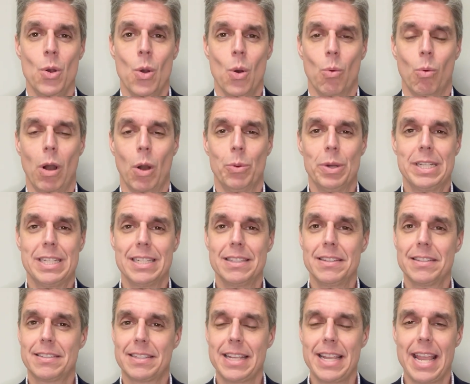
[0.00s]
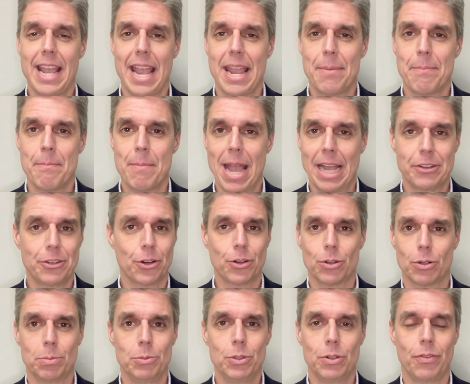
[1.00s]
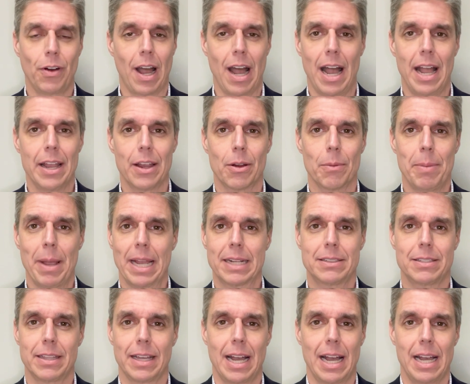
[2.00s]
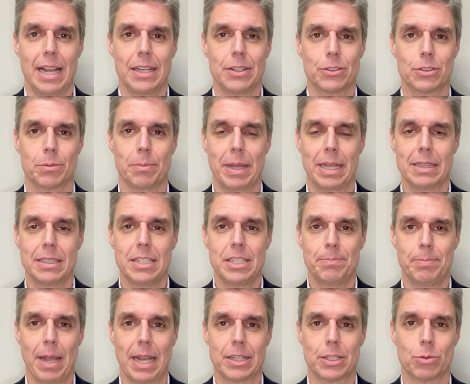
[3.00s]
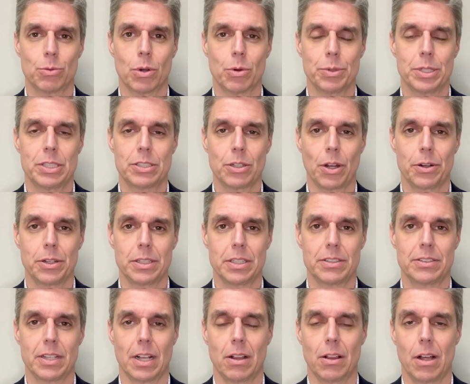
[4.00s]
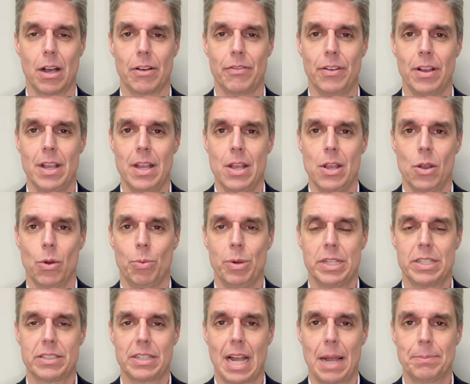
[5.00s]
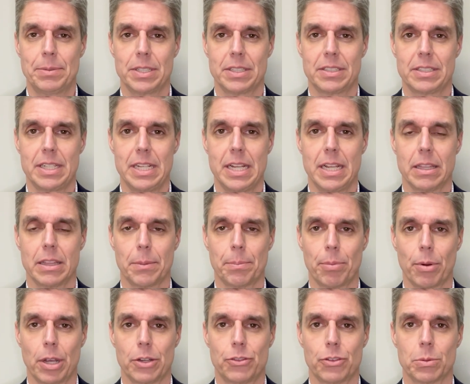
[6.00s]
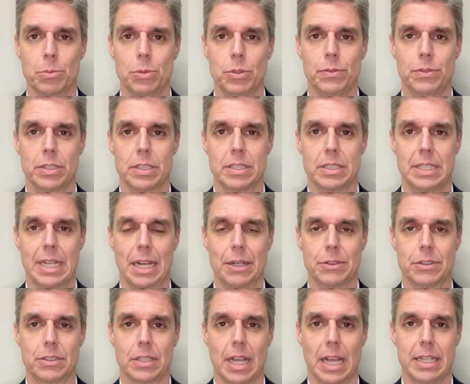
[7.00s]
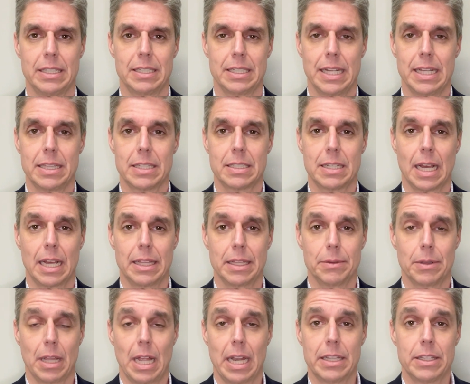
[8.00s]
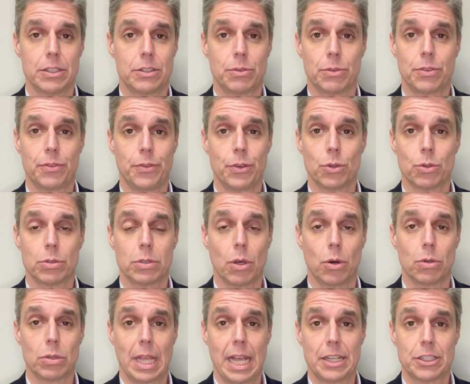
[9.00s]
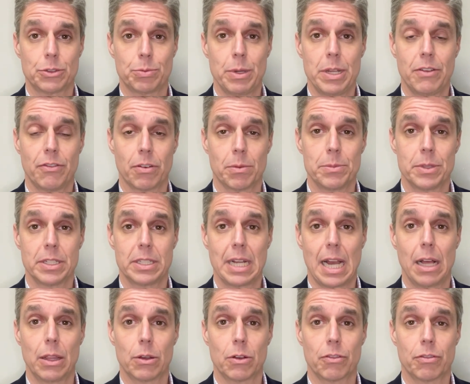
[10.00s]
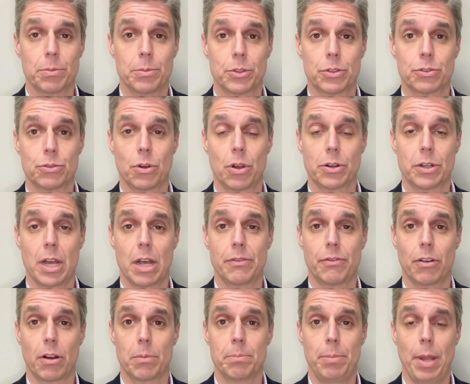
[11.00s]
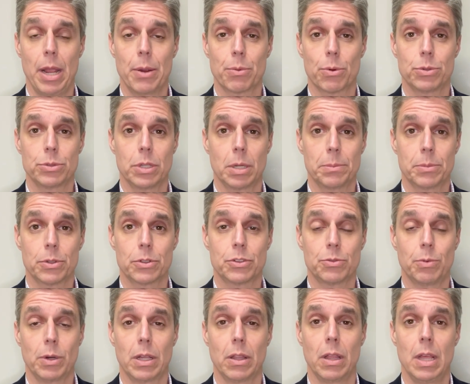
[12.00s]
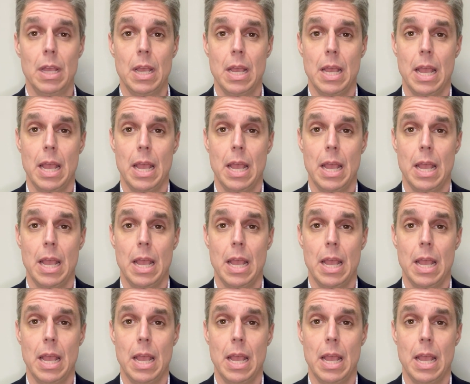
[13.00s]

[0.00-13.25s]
while we didn't see a magical move higher back to the highs or at least back to where we started the sell-off, we stopped seeing the pressure move to the downside. Today, the, a lot of this was fueled last week from the dollar, from the strong non-farm payroll number as well